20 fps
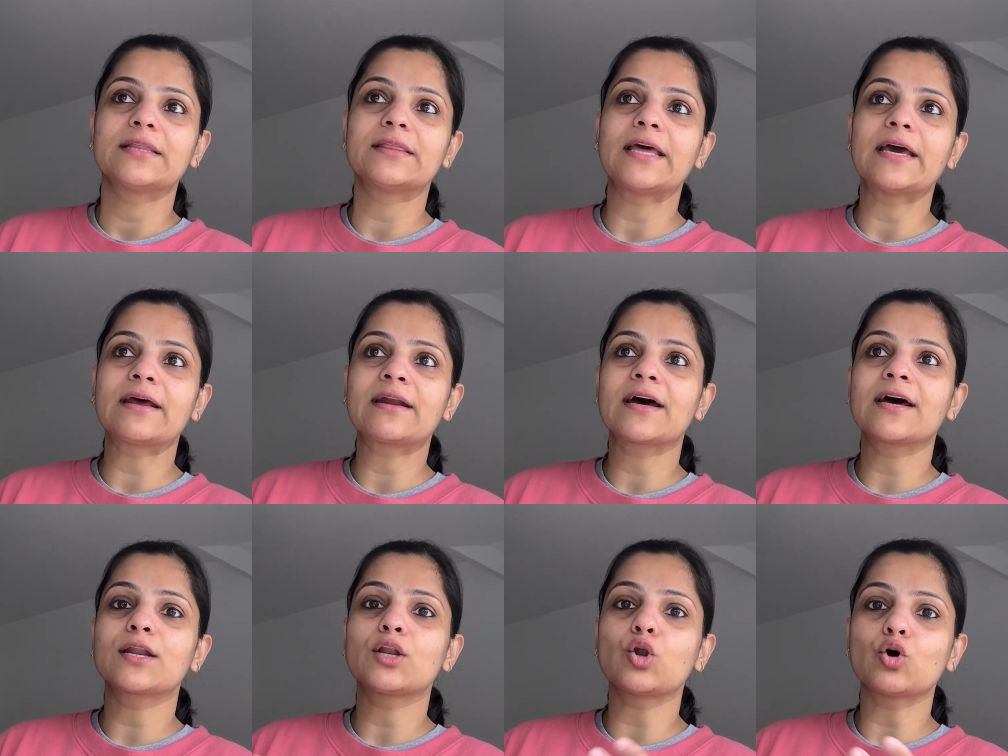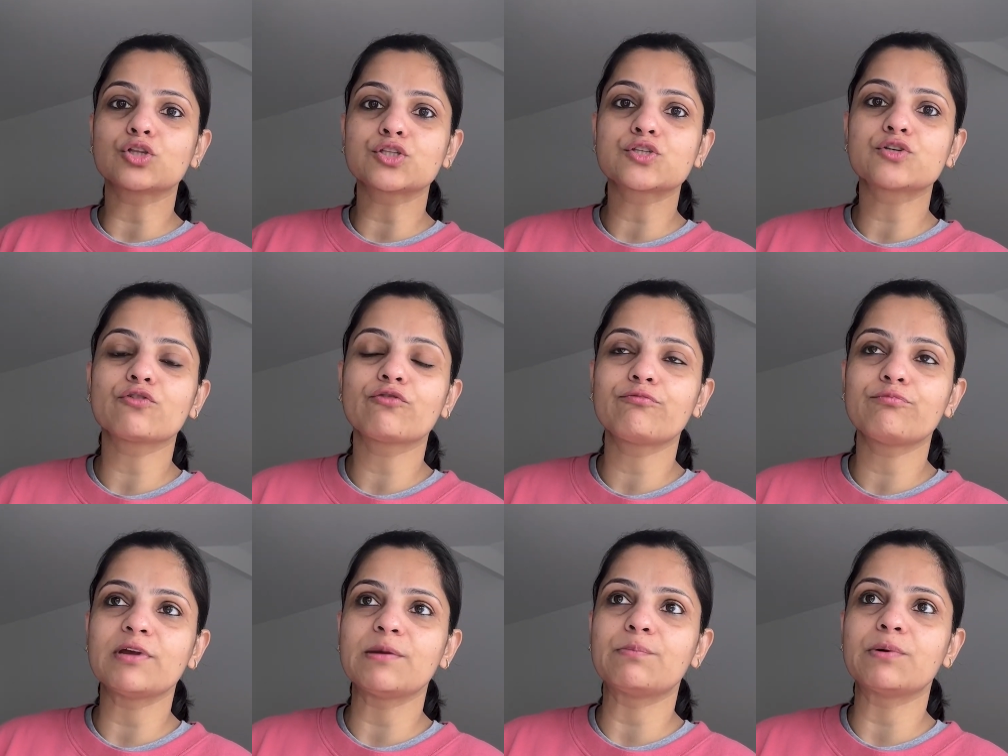There are lots
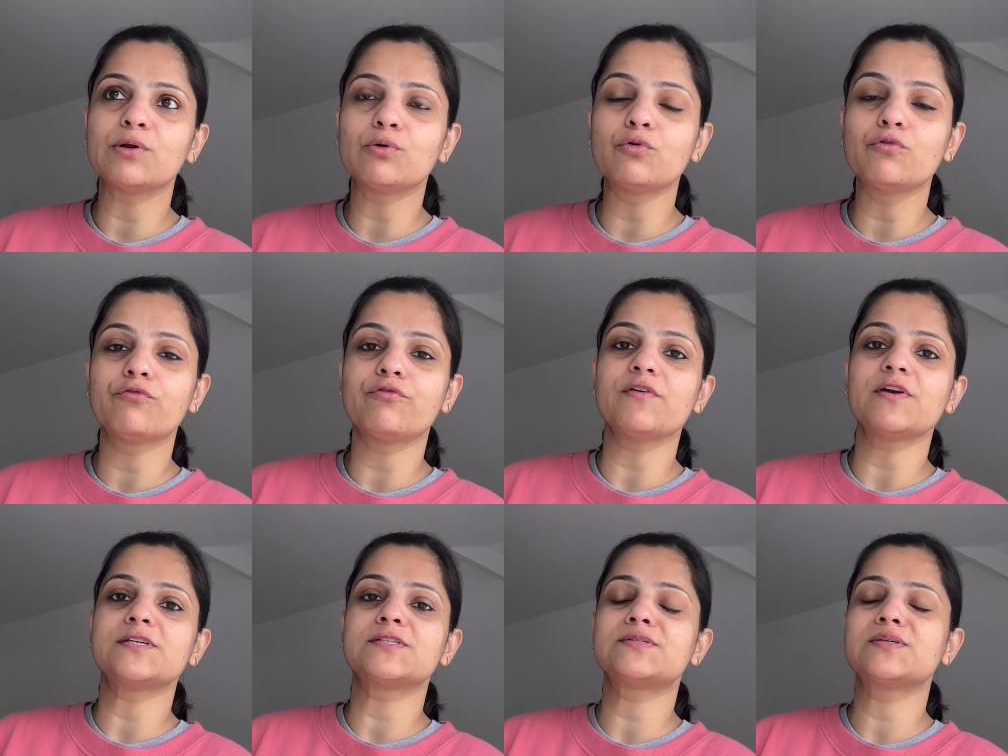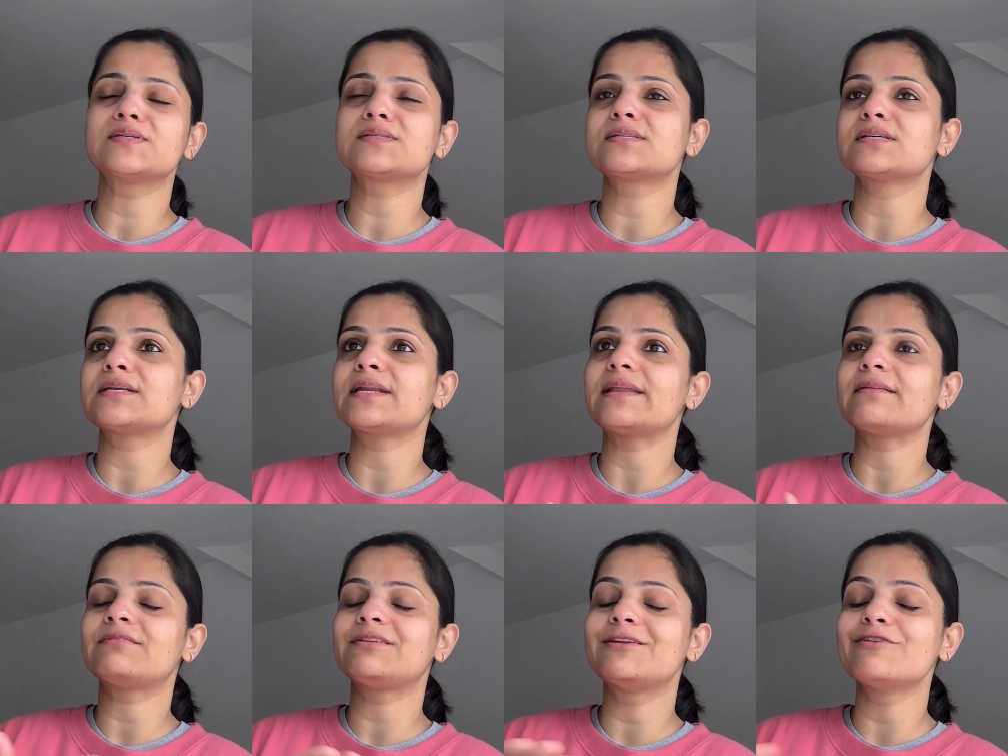of people who face this
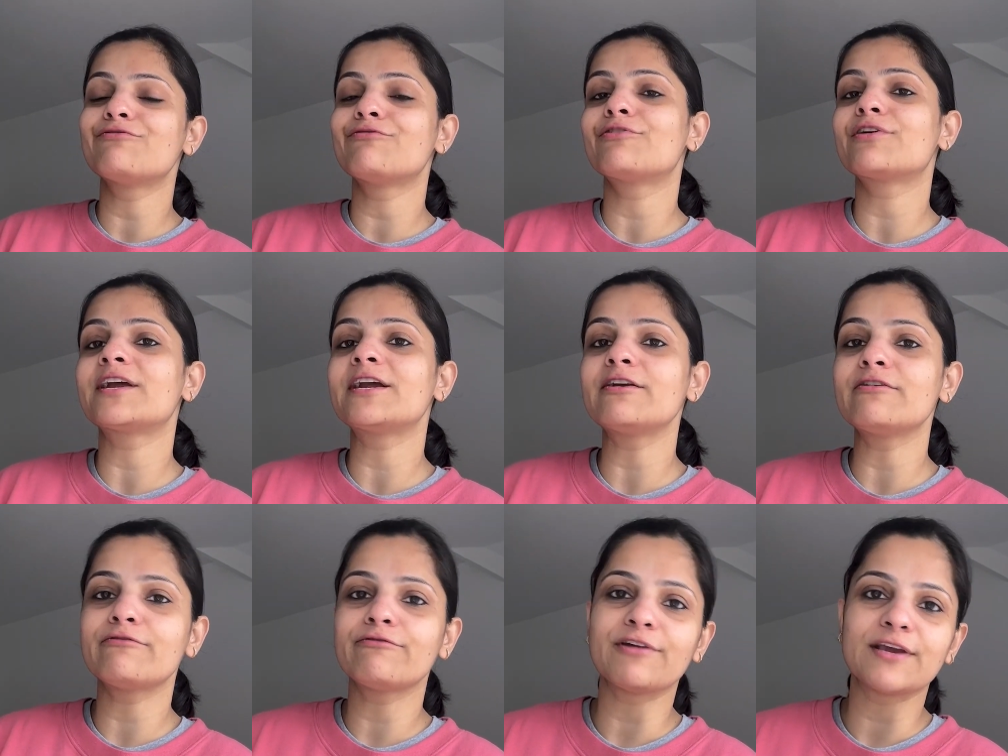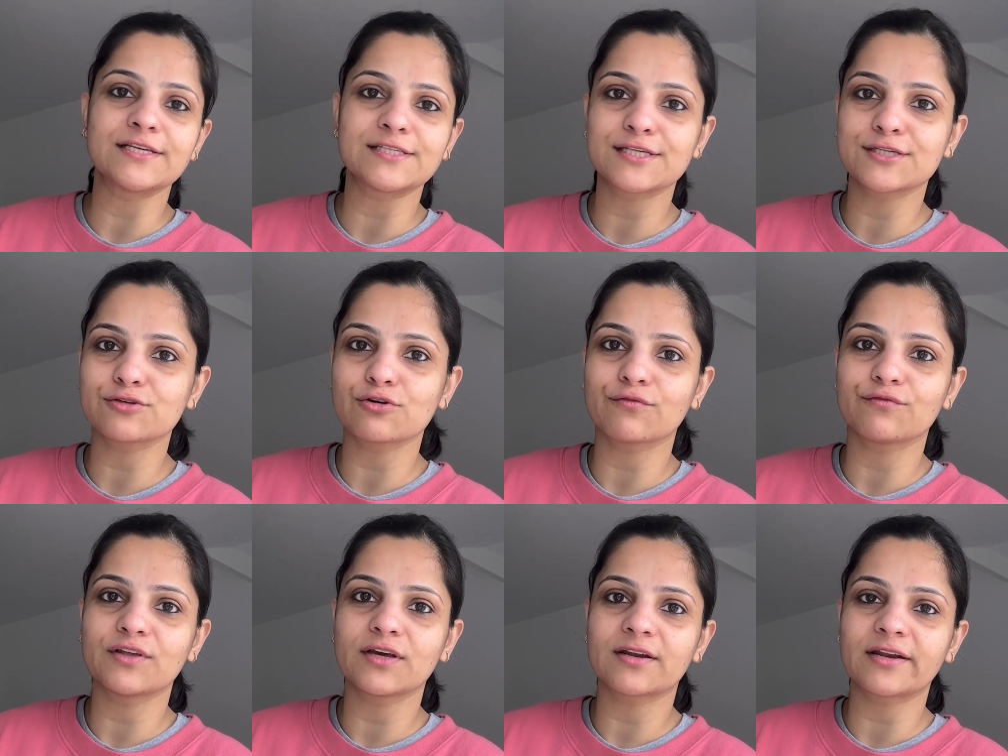in different phases
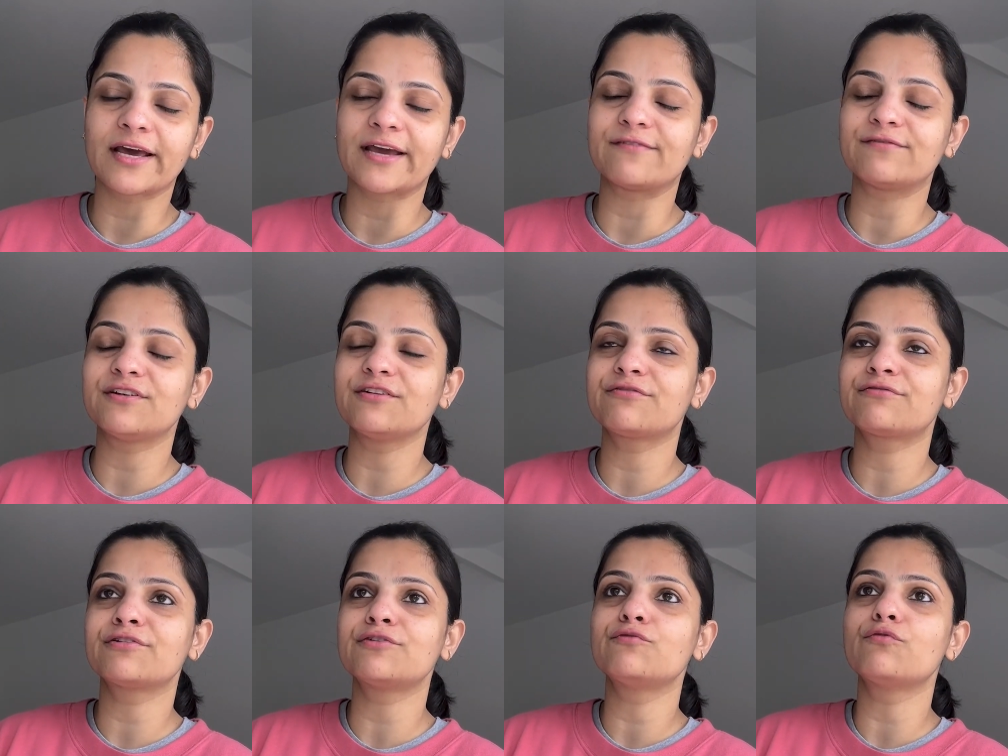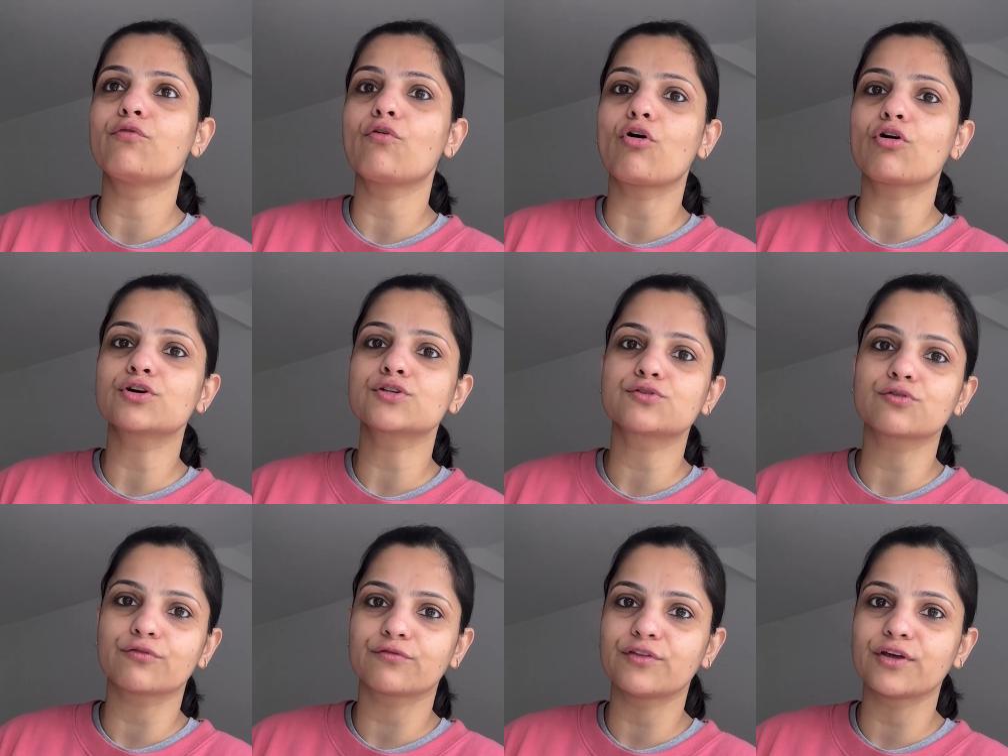of their life, different
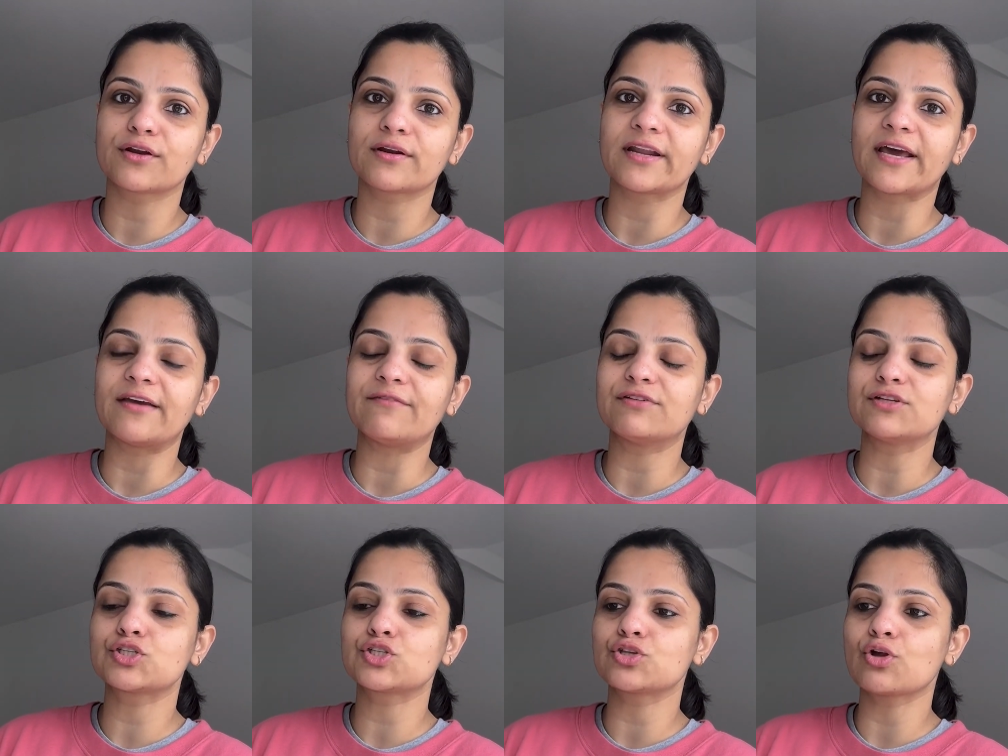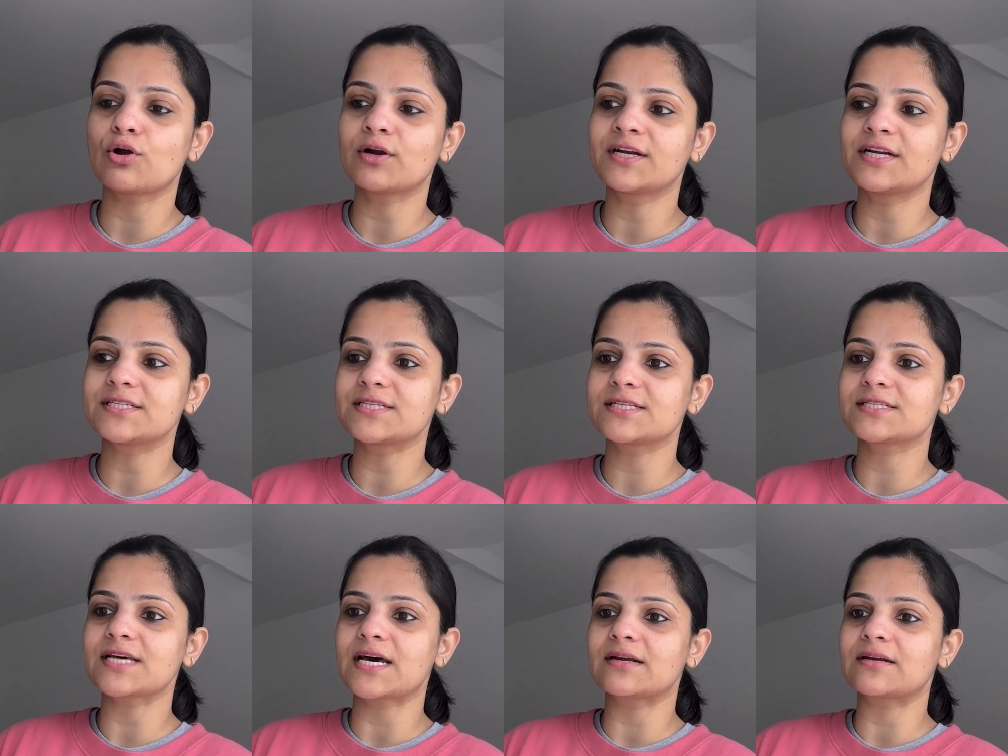walks of their life. It's not
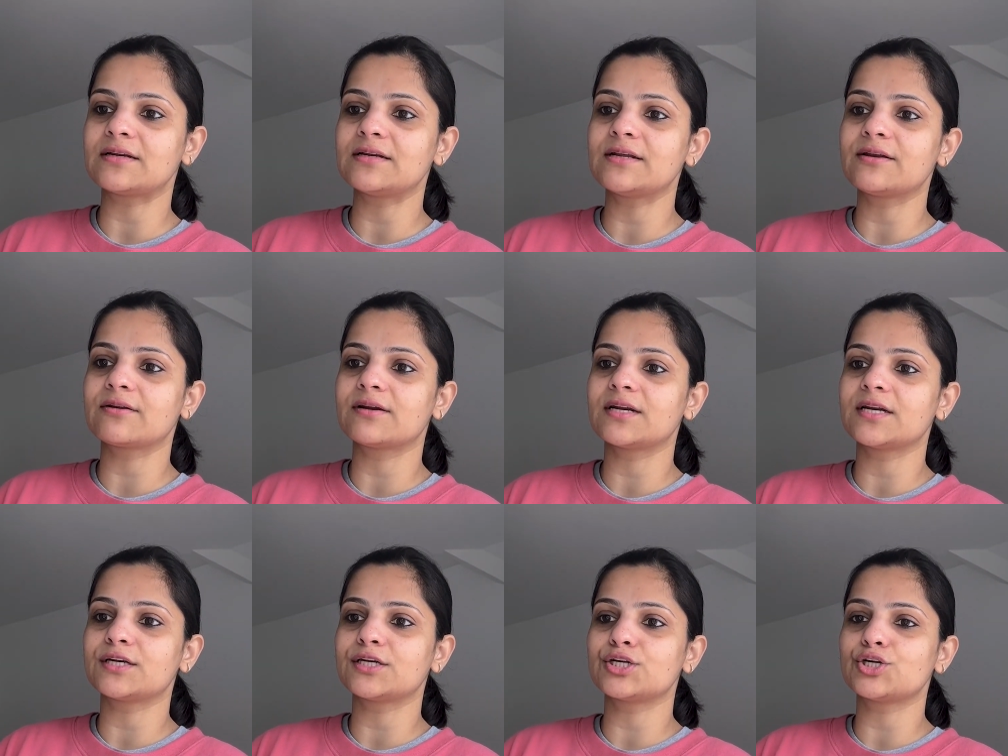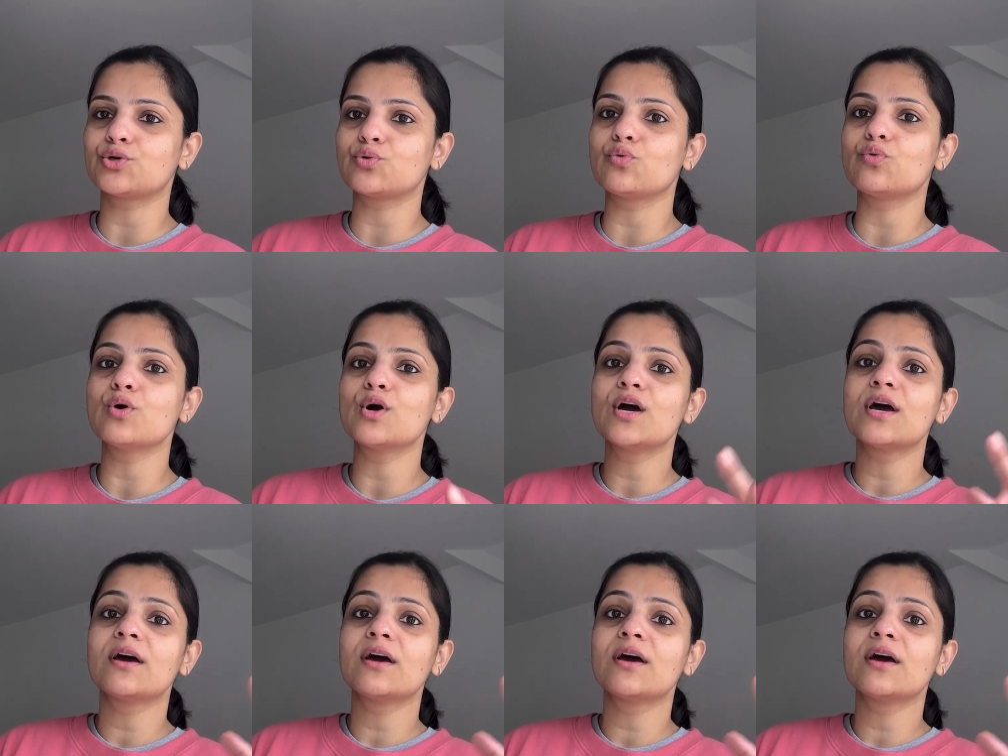necessarily related to